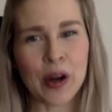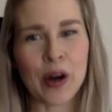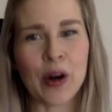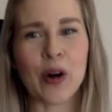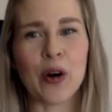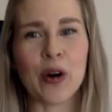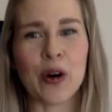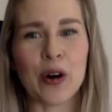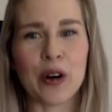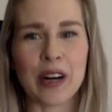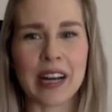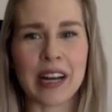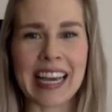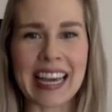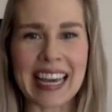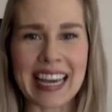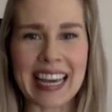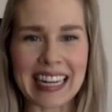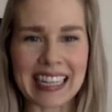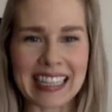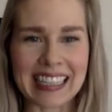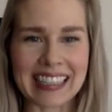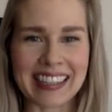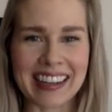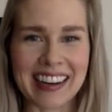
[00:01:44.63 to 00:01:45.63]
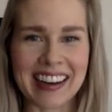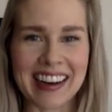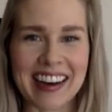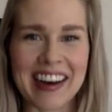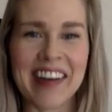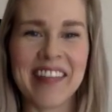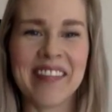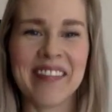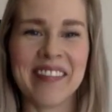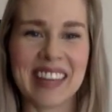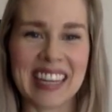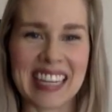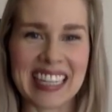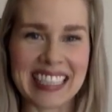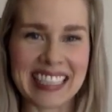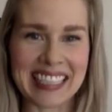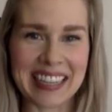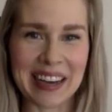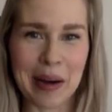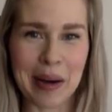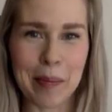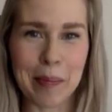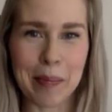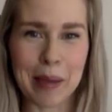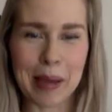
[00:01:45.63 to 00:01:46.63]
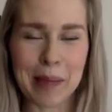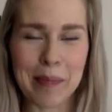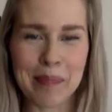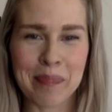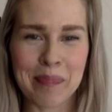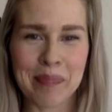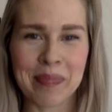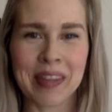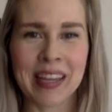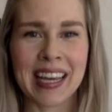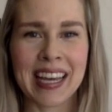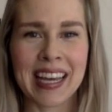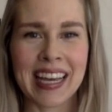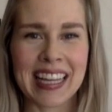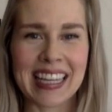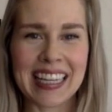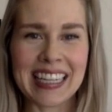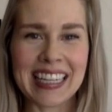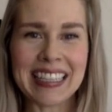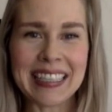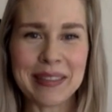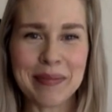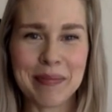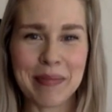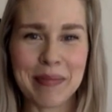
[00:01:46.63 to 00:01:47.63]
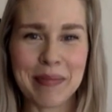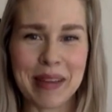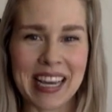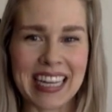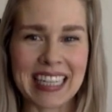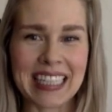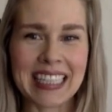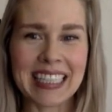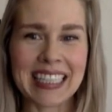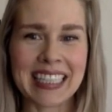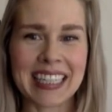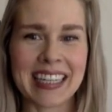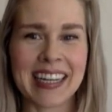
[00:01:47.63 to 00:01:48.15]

on iltaa viisaampi. This means